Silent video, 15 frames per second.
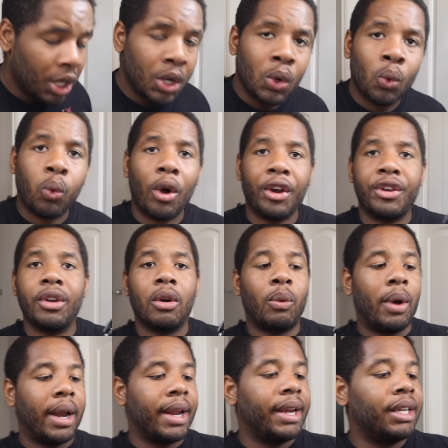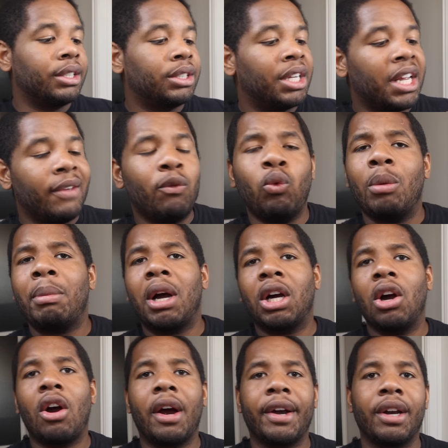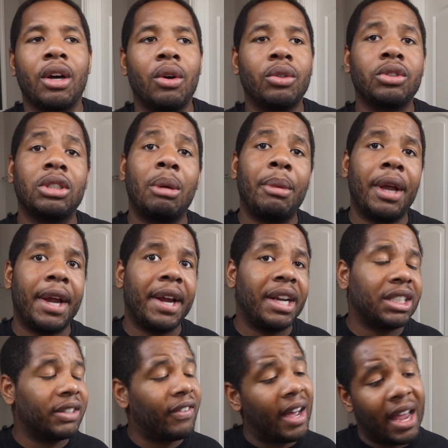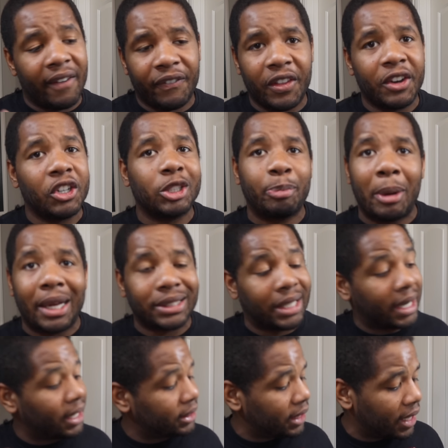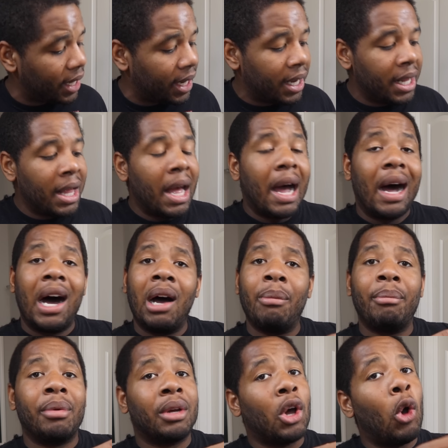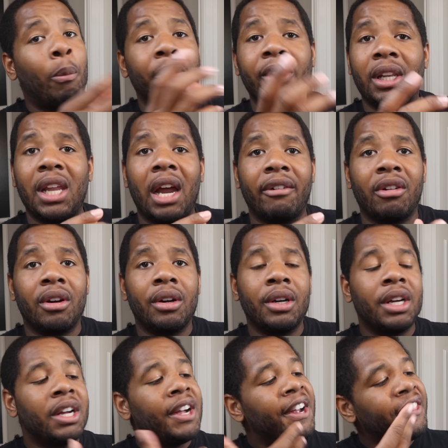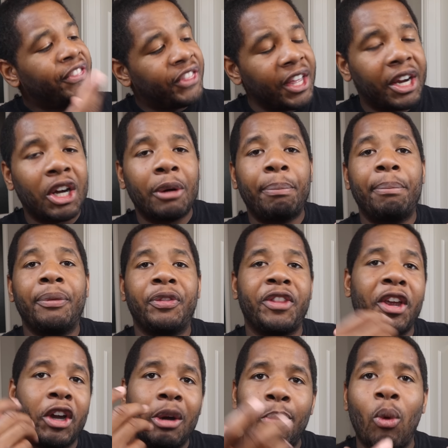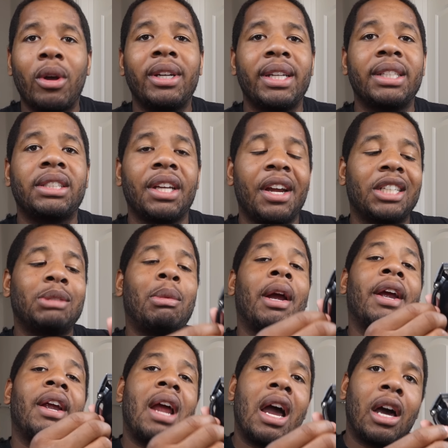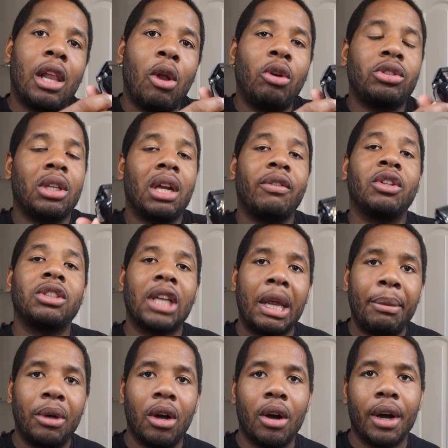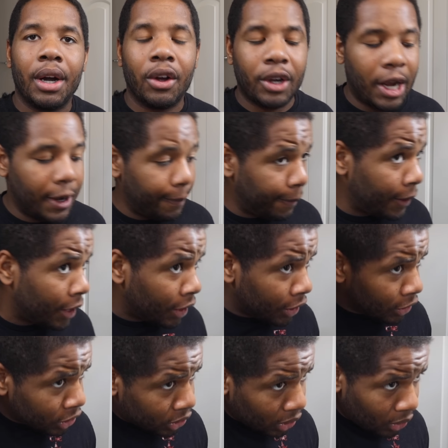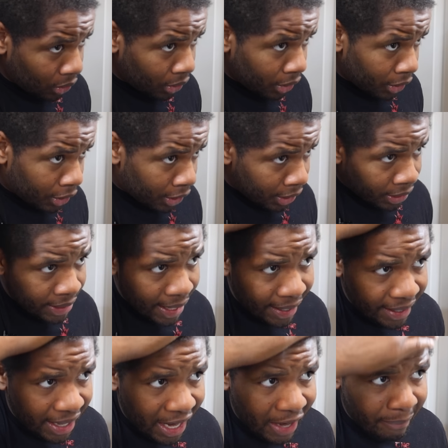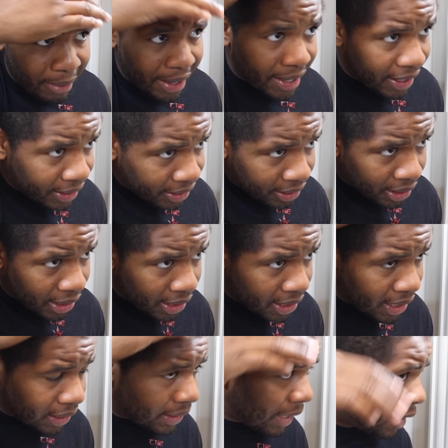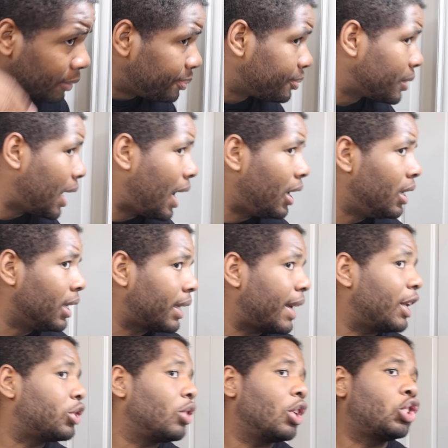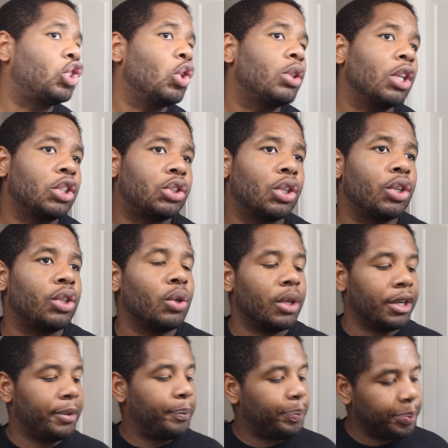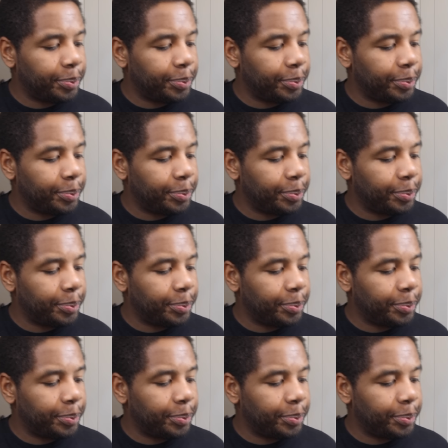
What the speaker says: work your range. Even with my guard on, some areas, if I have thinner spots, like I said, open the lever. Thicker, more dense areas in my hair, I'll close the lever, same guard, okay? So now that I have my hair cut down, I'll look at it. So there's two things you can do here.